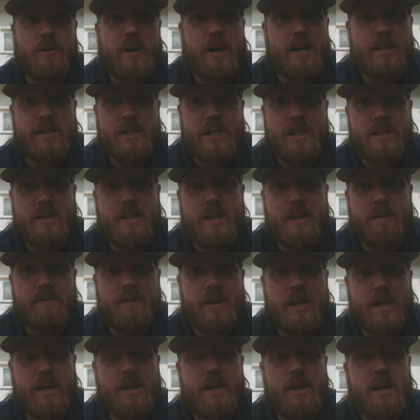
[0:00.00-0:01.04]

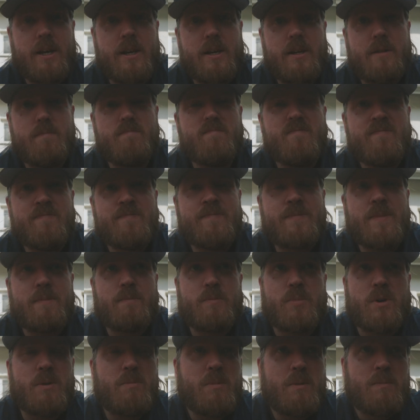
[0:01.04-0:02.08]
IGTV.
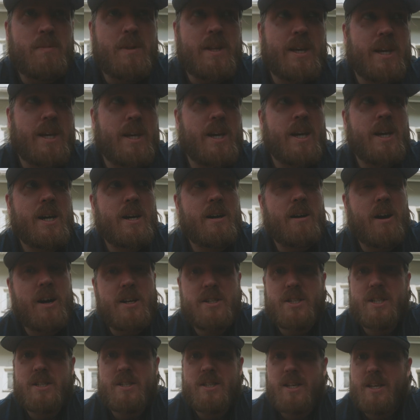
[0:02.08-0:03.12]
Probably
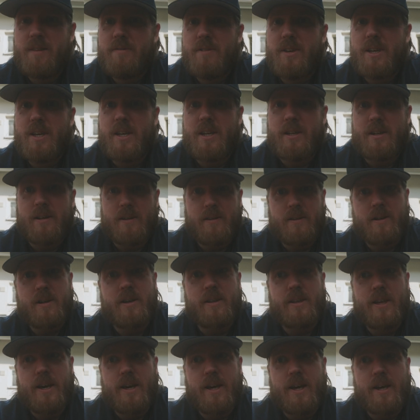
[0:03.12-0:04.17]
IGTV, and on the
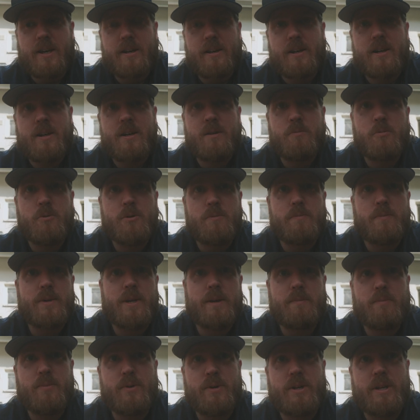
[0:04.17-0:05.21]
other hand, would be
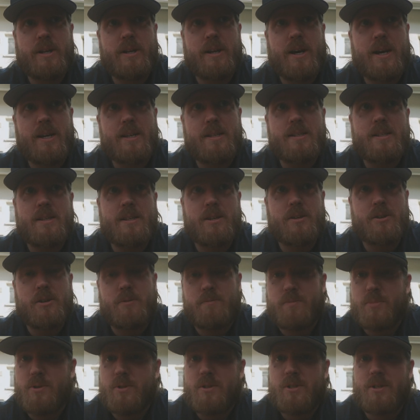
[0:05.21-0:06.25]
pretty nice. You could
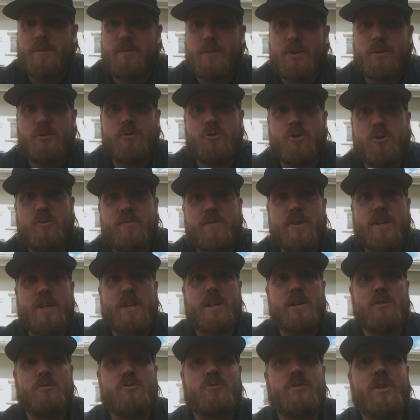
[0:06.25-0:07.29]
put some YouTube
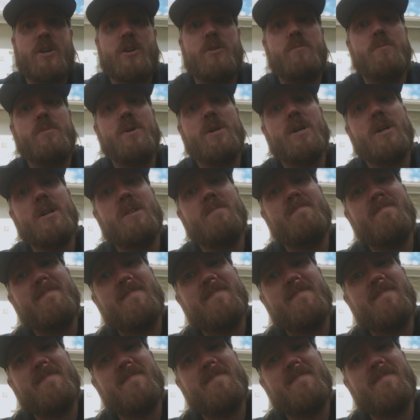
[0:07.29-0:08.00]
videos there, but